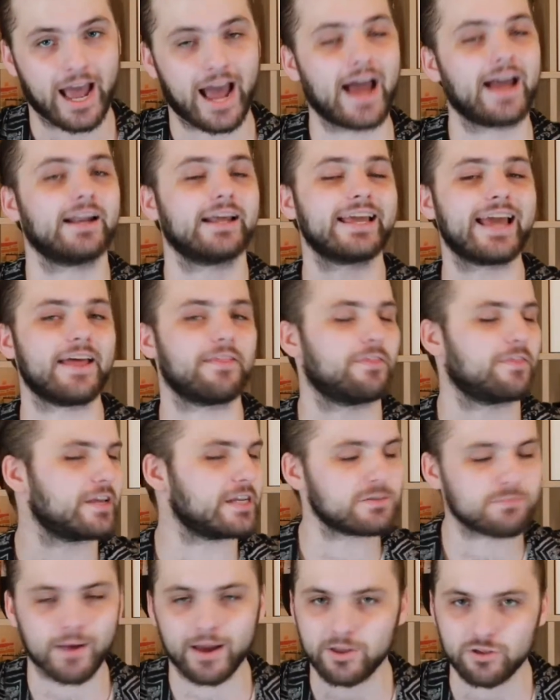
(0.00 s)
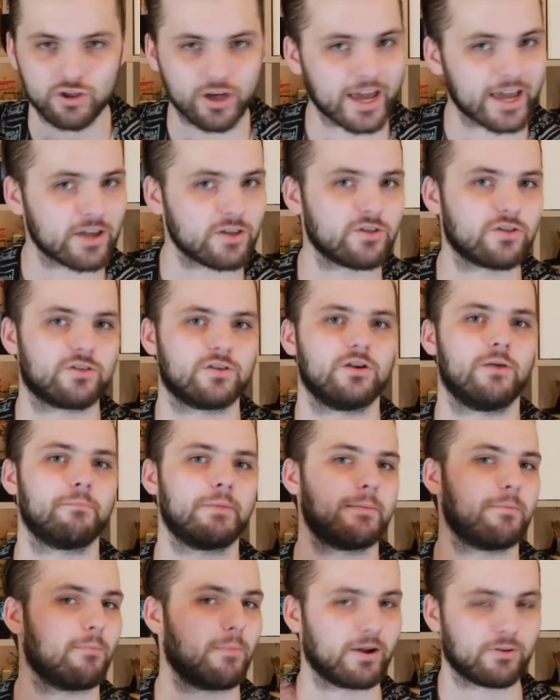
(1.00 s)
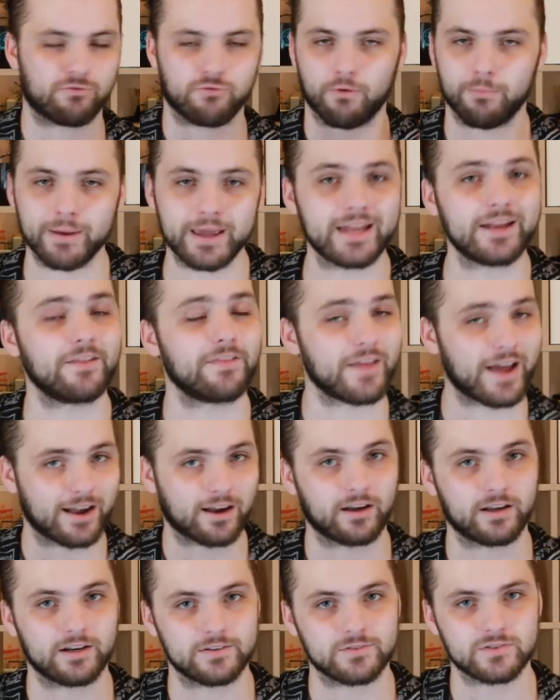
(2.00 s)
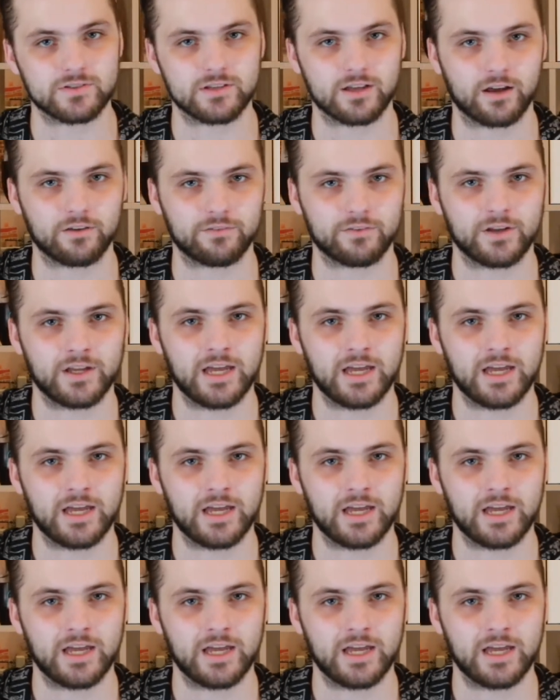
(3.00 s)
And again, these might change, people might drop in and that kind of stuff.